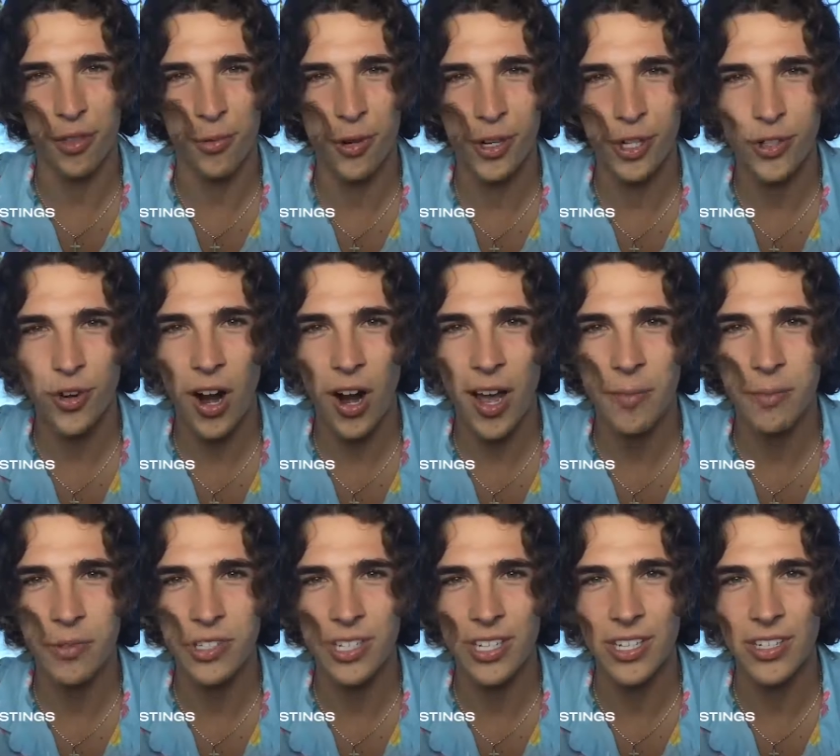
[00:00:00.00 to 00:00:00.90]
On a three
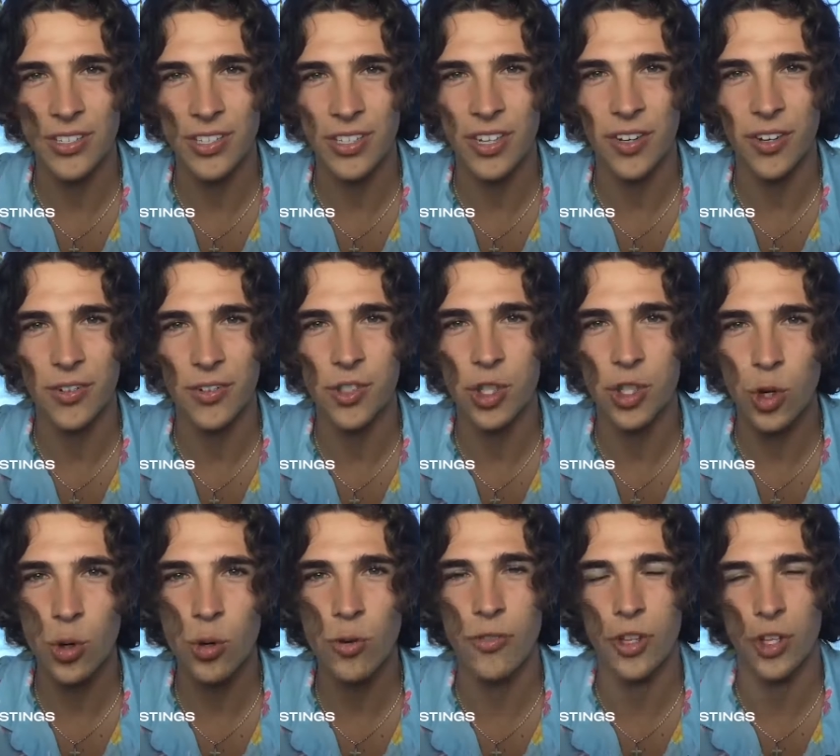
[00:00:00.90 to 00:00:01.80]
tribe season,
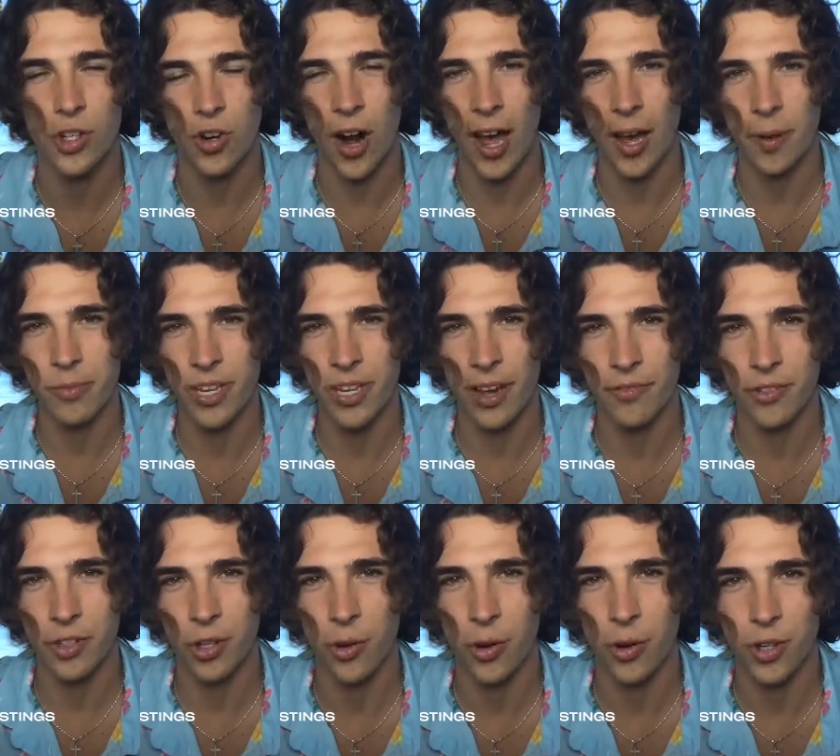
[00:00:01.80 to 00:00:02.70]
two of the tribes
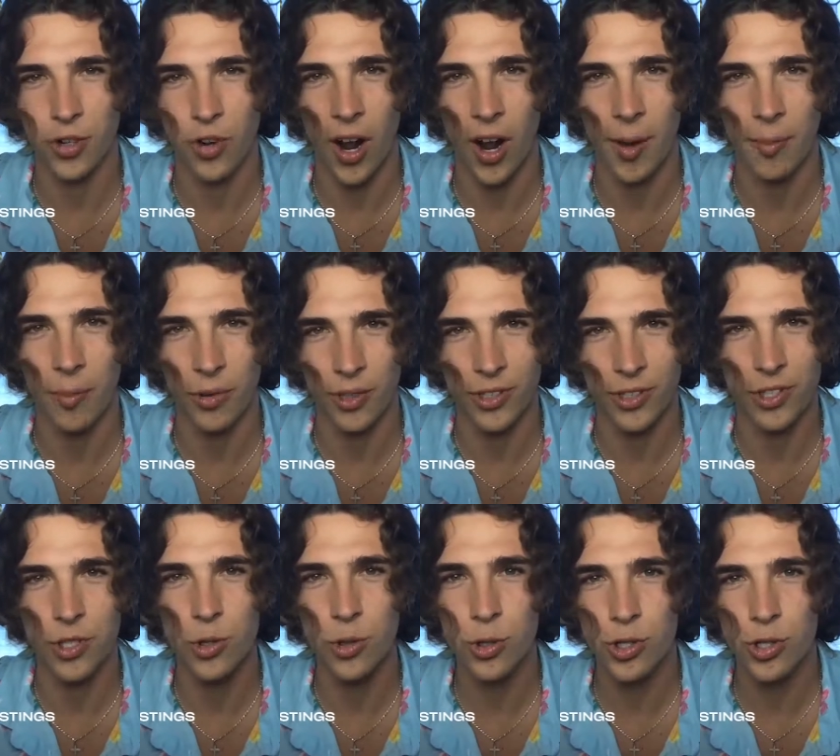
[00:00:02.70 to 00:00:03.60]
have to go to tribal.
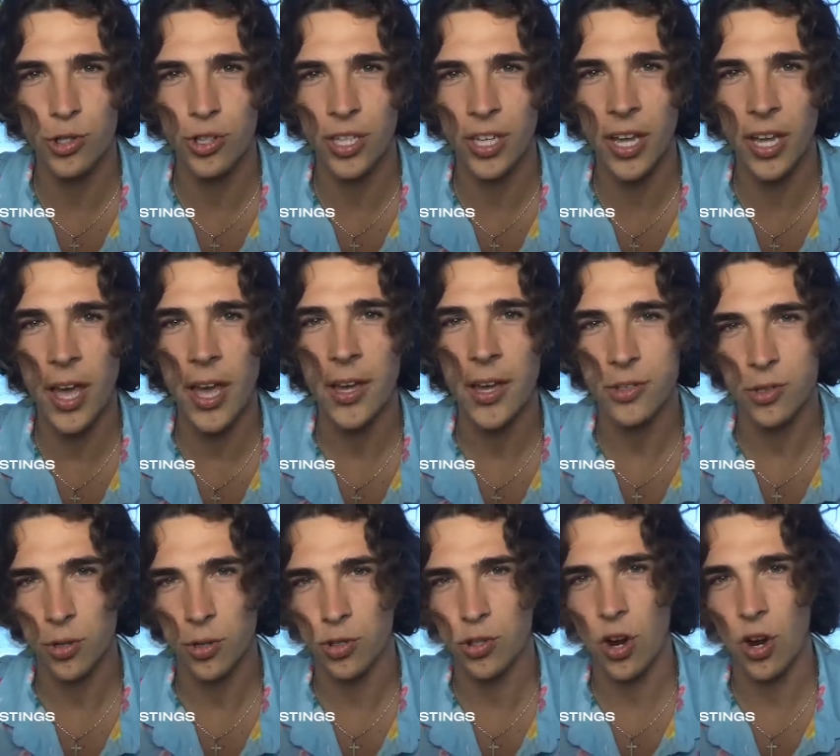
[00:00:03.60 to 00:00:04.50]
It's usually
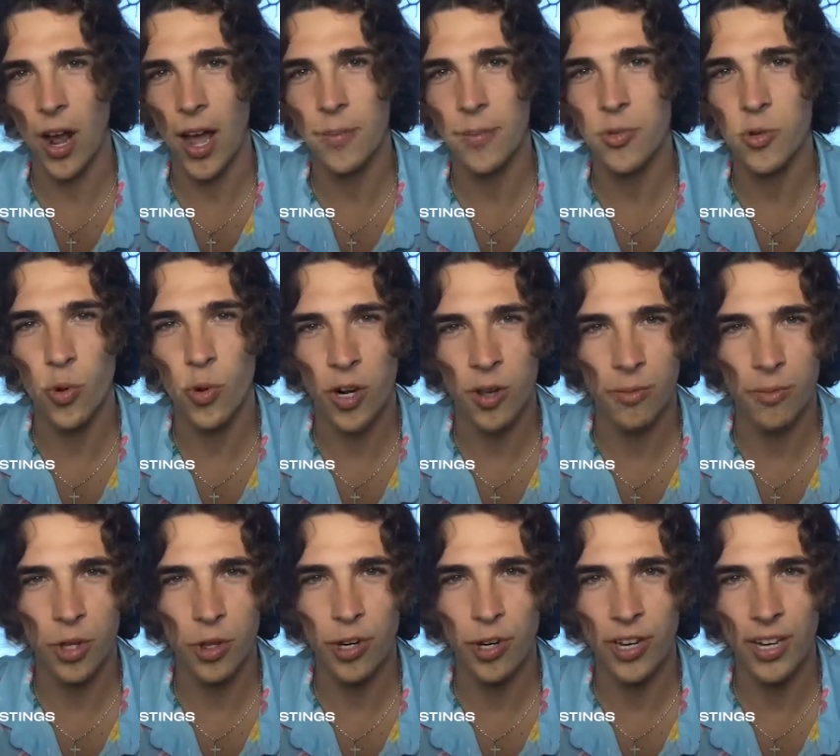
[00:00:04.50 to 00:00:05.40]
two tribes win
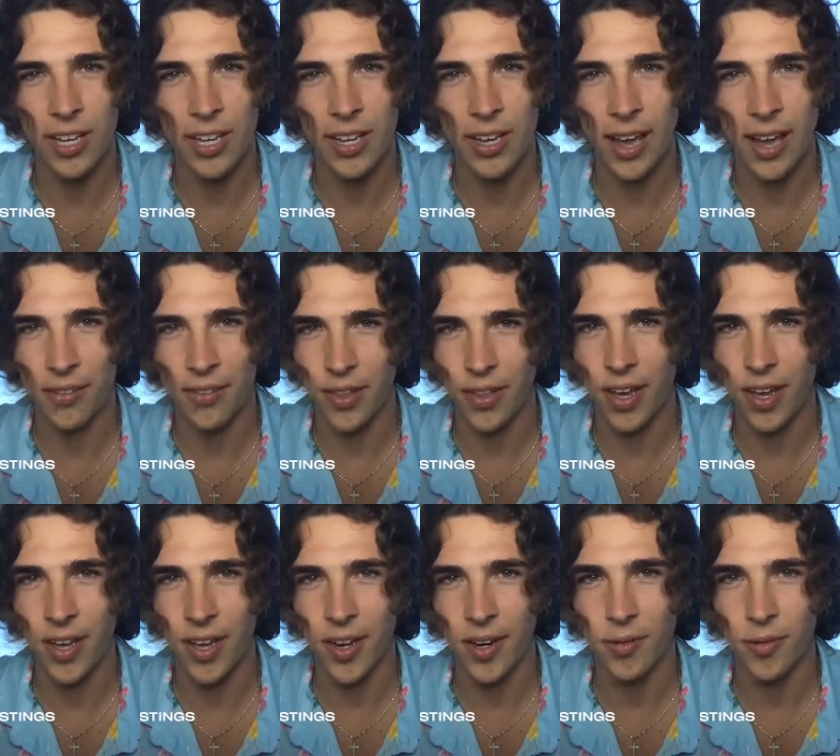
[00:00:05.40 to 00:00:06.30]
immunity and
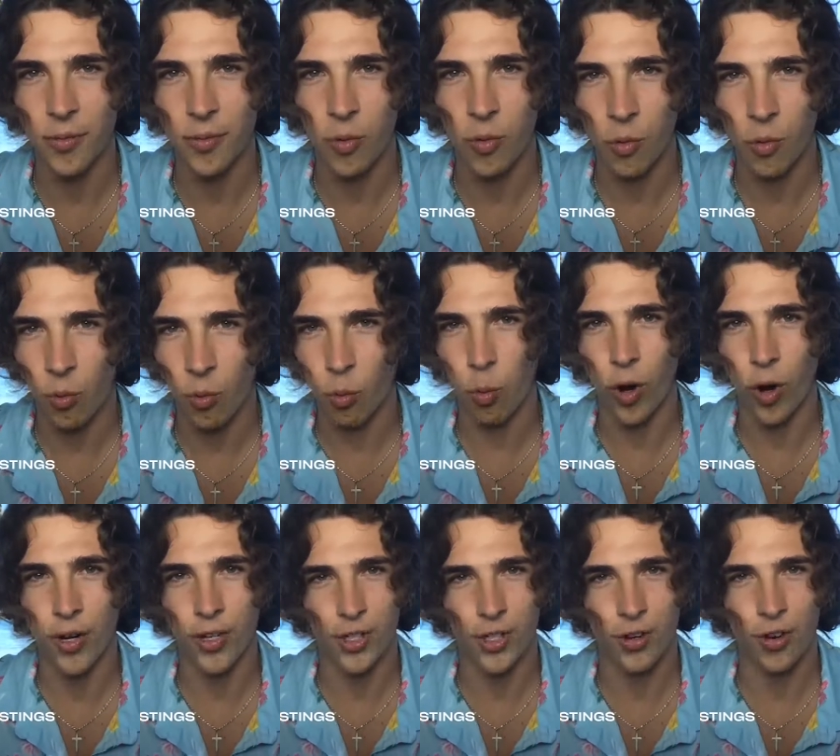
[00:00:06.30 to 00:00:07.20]
then
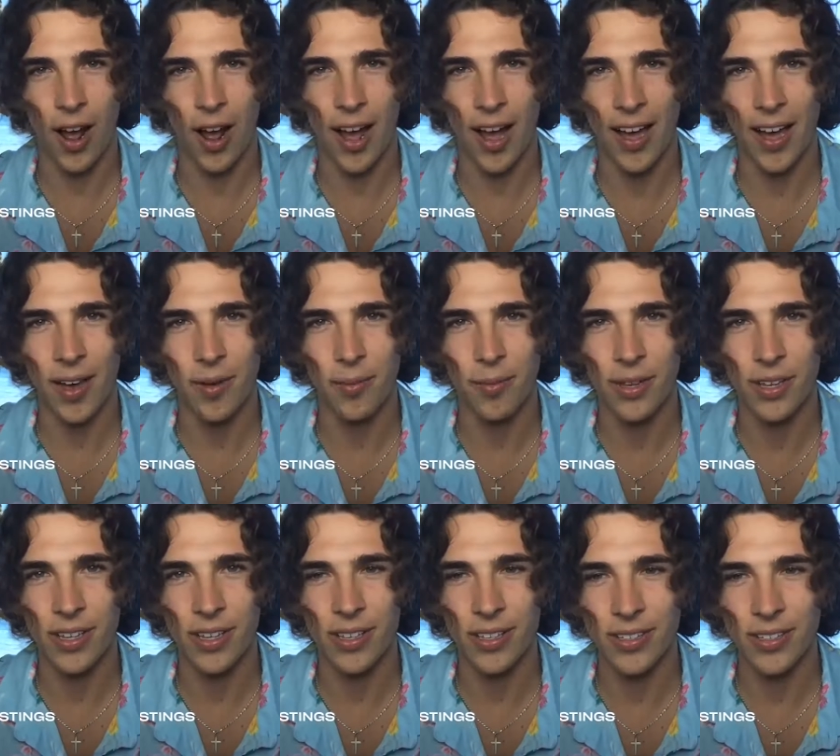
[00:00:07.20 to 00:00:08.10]
one tribe
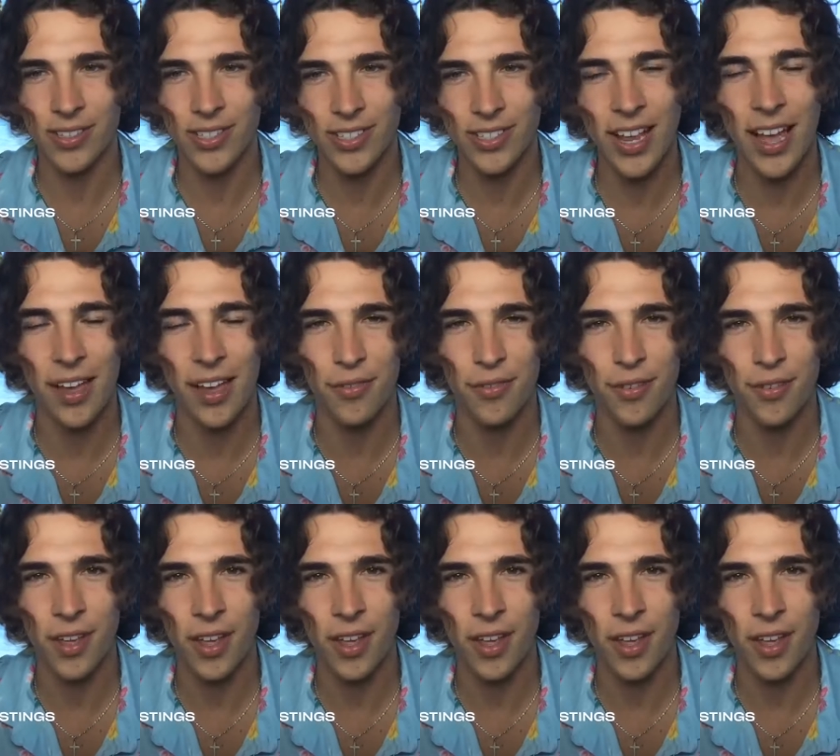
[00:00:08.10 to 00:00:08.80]
is safe.